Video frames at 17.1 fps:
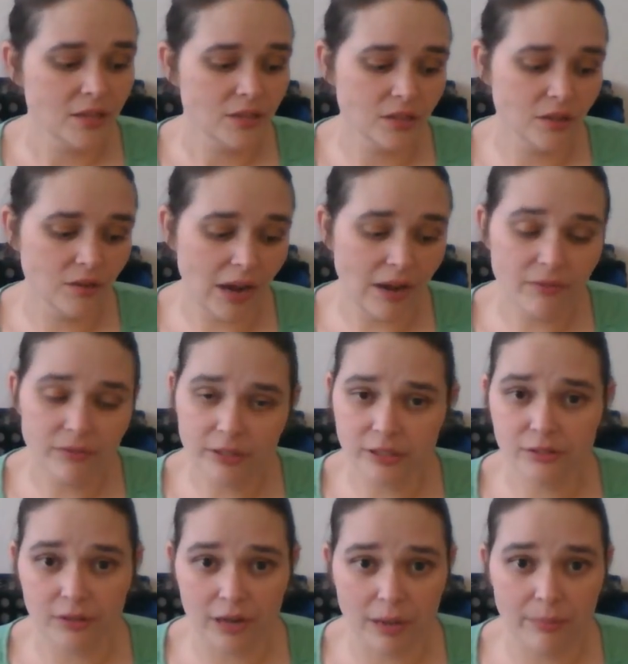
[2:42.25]
So every
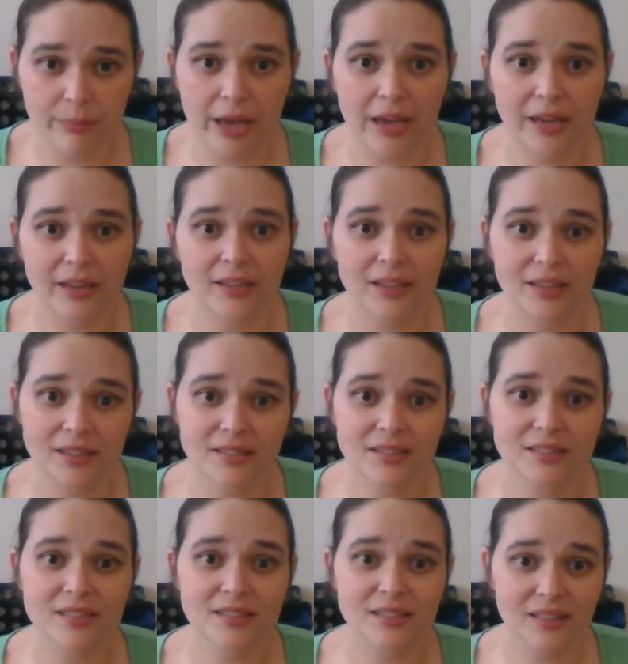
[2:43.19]
scrap pack
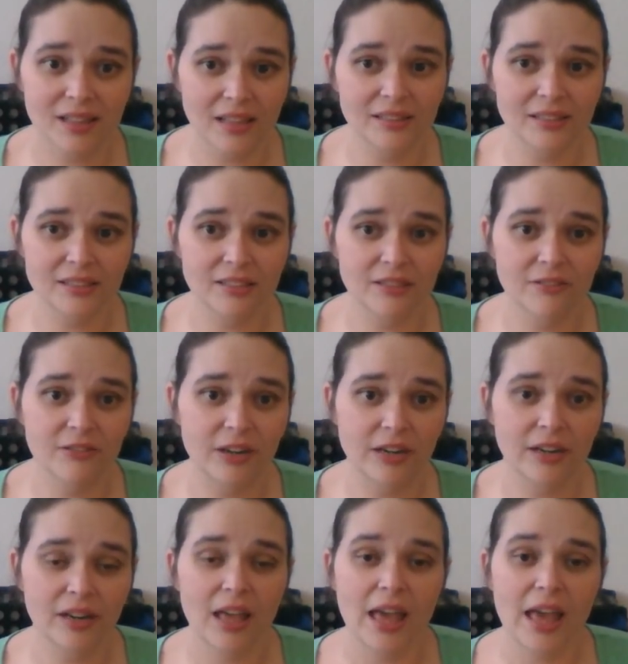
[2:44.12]
is slightly
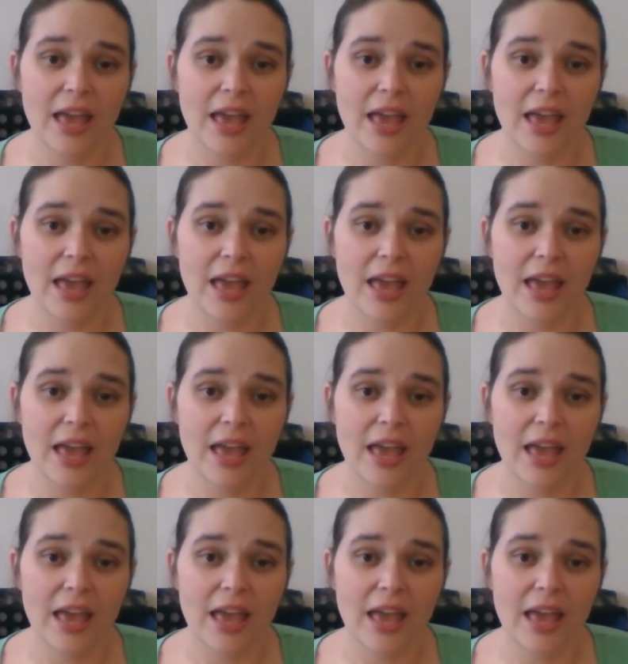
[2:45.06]
different.